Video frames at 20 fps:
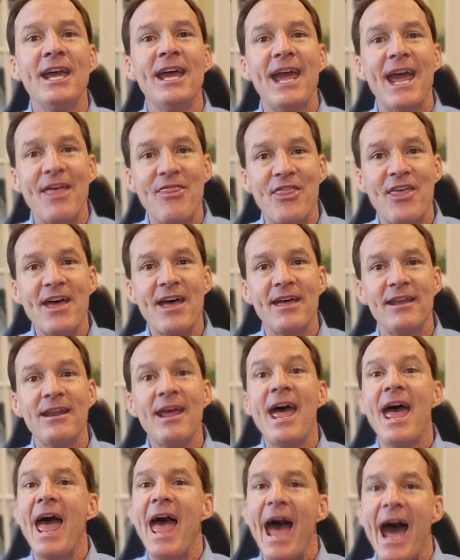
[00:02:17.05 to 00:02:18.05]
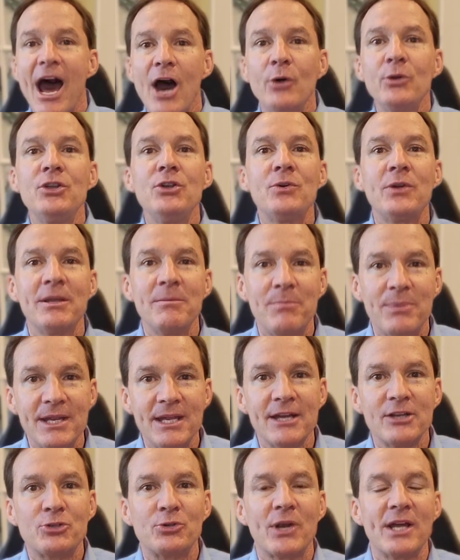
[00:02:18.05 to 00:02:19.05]
and then how you can be
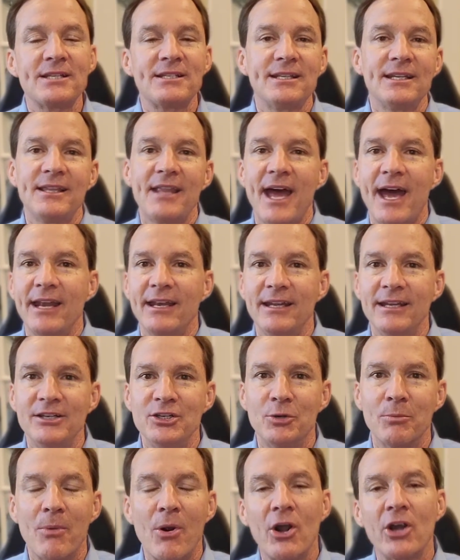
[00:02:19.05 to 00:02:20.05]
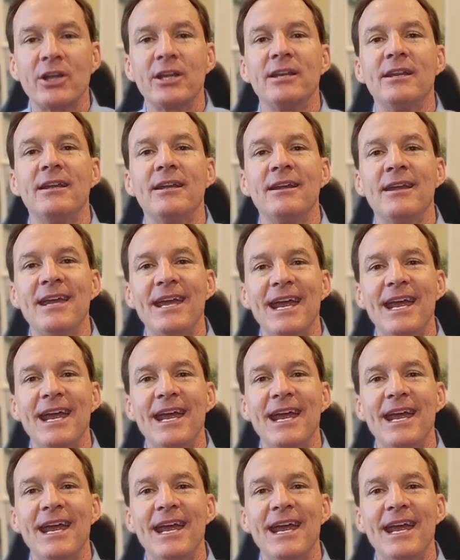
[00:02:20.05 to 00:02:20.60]
addressing that in your marketing.